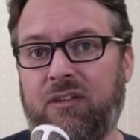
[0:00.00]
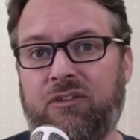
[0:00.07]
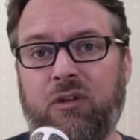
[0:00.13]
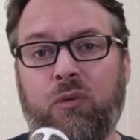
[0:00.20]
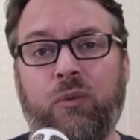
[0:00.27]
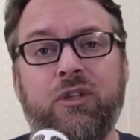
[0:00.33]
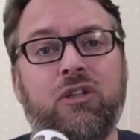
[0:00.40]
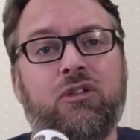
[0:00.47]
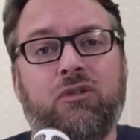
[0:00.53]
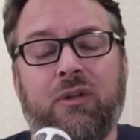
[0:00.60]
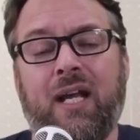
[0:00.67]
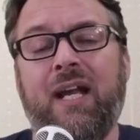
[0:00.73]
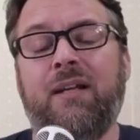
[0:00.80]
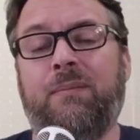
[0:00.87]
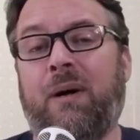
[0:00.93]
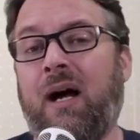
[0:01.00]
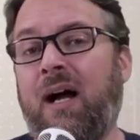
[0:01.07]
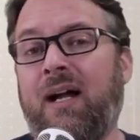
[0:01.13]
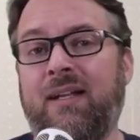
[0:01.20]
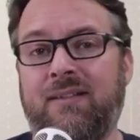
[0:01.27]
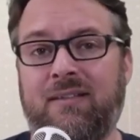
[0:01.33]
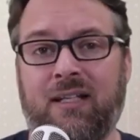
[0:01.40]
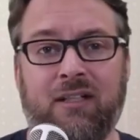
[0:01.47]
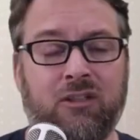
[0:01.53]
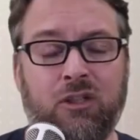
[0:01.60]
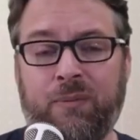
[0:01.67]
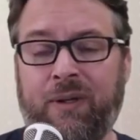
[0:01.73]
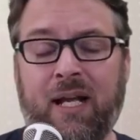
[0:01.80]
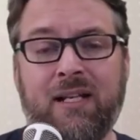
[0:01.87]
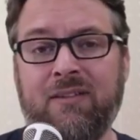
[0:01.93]
So when you create pods in
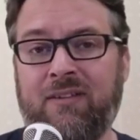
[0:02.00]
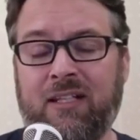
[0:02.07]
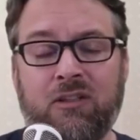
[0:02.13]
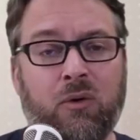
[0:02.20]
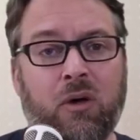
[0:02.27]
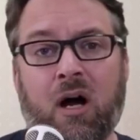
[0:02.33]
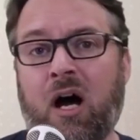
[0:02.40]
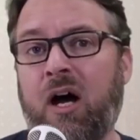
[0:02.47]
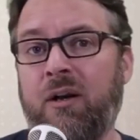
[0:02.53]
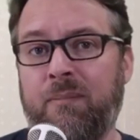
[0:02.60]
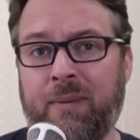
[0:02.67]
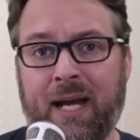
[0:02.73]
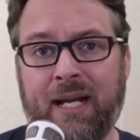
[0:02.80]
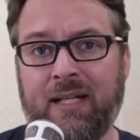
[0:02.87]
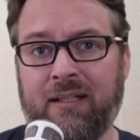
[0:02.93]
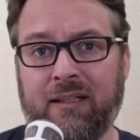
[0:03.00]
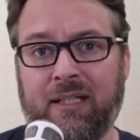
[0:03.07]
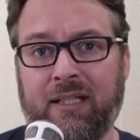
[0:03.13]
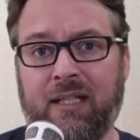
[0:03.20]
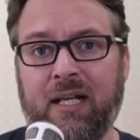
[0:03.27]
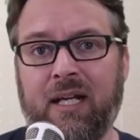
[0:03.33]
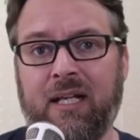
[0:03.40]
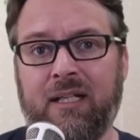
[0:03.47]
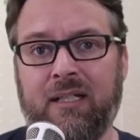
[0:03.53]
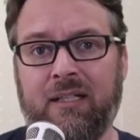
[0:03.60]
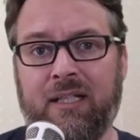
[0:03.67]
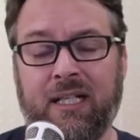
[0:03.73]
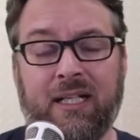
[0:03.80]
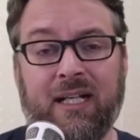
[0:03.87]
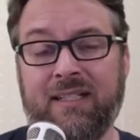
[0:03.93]
Kubernetes, they don't automatically
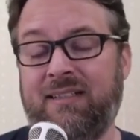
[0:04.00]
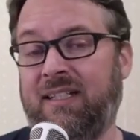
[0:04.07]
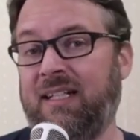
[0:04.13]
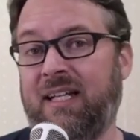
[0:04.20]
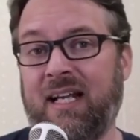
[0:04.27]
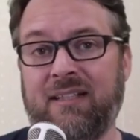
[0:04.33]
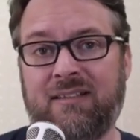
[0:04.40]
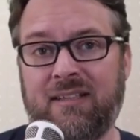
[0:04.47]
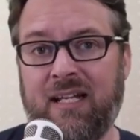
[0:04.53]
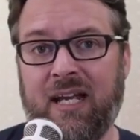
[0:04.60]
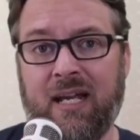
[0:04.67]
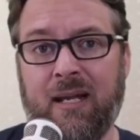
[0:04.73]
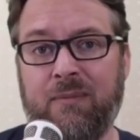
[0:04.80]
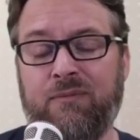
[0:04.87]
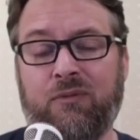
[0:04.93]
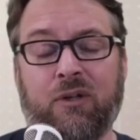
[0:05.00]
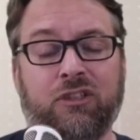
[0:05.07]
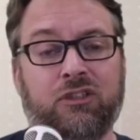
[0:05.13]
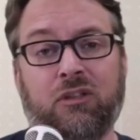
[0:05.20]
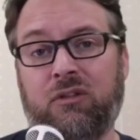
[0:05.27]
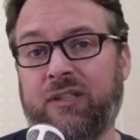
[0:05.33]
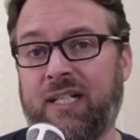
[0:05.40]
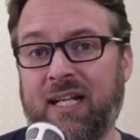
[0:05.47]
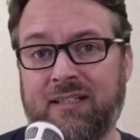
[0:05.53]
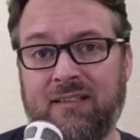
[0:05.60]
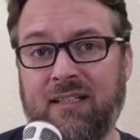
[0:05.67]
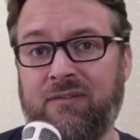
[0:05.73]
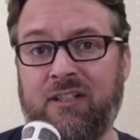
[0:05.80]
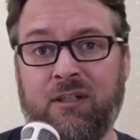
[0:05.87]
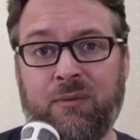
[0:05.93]
get a DNS name for external
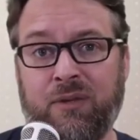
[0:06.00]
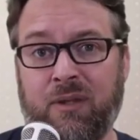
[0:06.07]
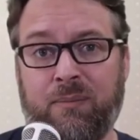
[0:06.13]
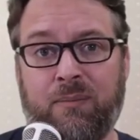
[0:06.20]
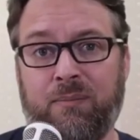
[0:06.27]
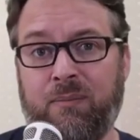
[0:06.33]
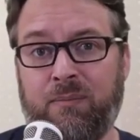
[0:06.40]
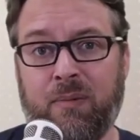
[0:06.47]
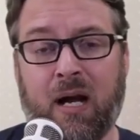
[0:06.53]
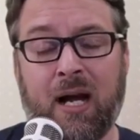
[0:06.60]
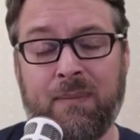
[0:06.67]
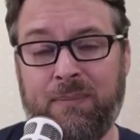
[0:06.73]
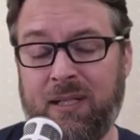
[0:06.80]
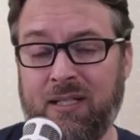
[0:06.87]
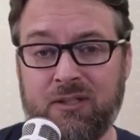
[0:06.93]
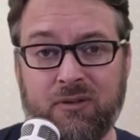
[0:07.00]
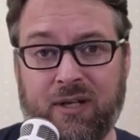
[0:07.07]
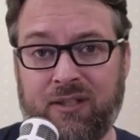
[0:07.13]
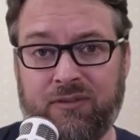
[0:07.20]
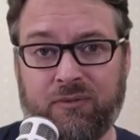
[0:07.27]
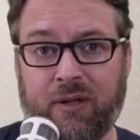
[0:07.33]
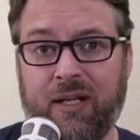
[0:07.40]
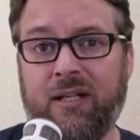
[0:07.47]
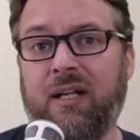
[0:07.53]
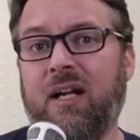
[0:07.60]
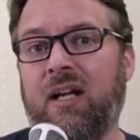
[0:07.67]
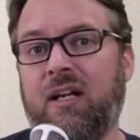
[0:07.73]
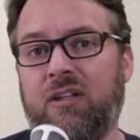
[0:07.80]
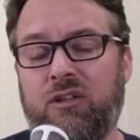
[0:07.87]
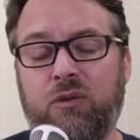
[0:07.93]
connectivity with an IP address, right?
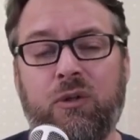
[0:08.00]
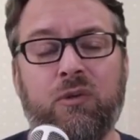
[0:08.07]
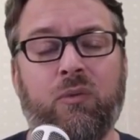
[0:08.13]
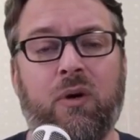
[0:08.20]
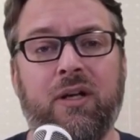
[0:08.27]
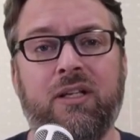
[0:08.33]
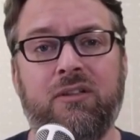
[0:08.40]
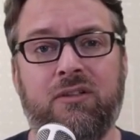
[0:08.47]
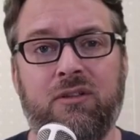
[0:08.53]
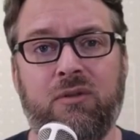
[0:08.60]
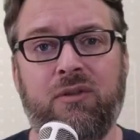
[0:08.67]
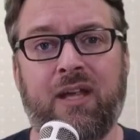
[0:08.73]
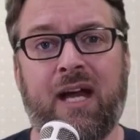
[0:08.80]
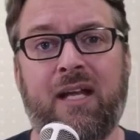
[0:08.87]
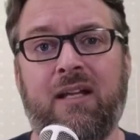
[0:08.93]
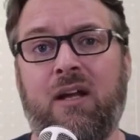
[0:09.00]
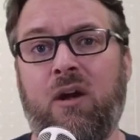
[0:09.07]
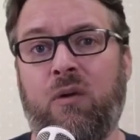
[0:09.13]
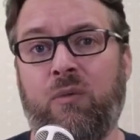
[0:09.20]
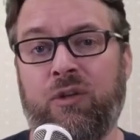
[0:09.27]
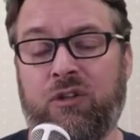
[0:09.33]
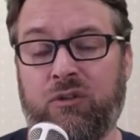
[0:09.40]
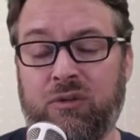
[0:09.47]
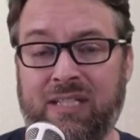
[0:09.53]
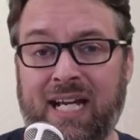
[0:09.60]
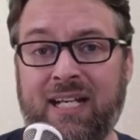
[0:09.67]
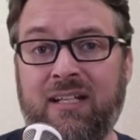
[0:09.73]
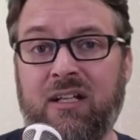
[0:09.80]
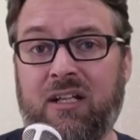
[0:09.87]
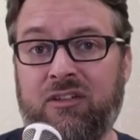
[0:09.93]
You would want to do that with
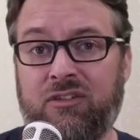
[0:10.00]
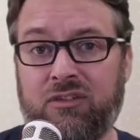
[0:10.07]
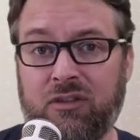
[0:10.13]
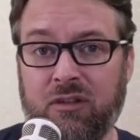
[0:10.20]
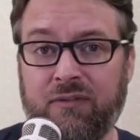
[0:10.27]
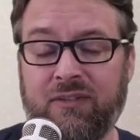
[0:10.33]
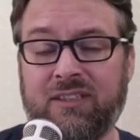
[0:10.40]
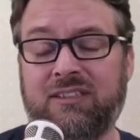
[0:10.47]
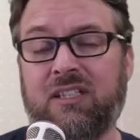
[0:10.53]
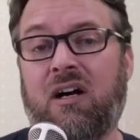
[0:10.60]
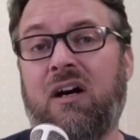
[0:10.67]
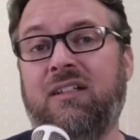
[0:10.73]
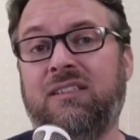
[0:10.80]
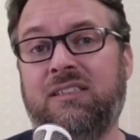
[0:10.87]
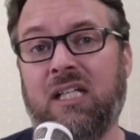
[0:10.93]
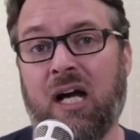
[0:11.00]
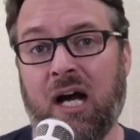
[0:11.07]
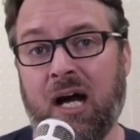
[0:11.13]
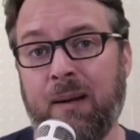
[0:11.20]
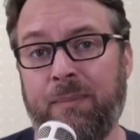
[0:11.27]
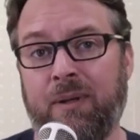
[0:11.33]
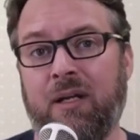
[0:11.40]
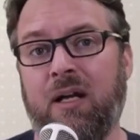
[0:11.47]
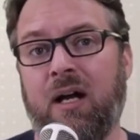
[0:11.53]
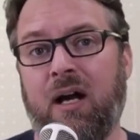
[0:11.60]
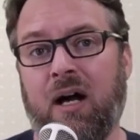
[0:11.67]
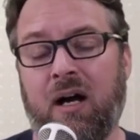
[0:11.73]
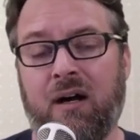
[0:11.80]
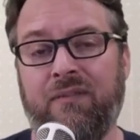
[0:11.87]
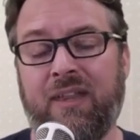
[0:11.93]
creating a service on top
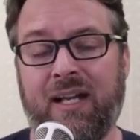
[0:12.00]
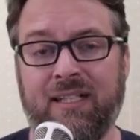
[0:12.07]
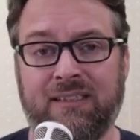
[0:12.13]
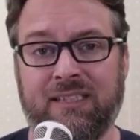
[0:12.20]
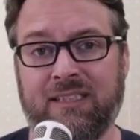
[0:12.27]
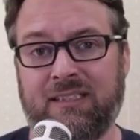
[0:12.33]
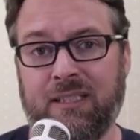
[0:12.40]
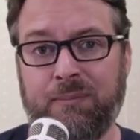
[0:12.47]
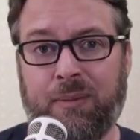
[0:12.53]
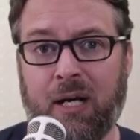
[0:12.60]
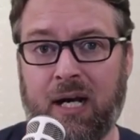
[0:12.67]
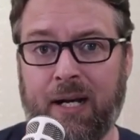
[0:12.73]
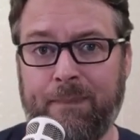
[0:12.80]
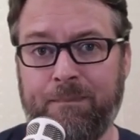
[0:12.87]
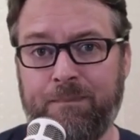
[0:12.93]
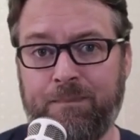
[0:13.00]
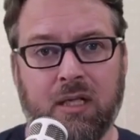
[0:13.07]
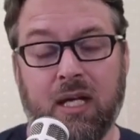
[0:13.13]
of that existing pod.